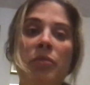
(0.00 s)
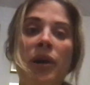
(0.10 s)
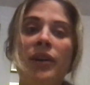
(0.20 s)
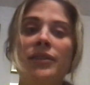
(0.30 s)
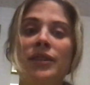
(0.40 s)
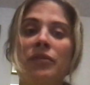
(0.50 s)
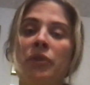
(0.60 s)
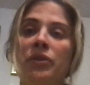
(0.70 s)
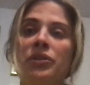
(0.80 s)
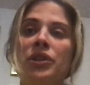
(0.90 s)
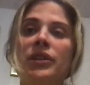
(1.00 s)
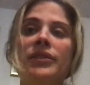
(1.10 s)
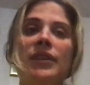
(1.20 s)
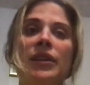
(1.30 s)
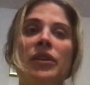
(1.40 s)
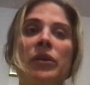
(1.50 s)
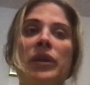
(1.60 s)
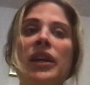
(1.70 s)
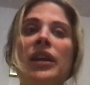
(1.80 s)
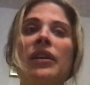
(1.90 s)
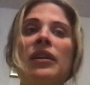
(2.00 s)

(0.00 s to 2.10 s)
bugs and roaches and no heat,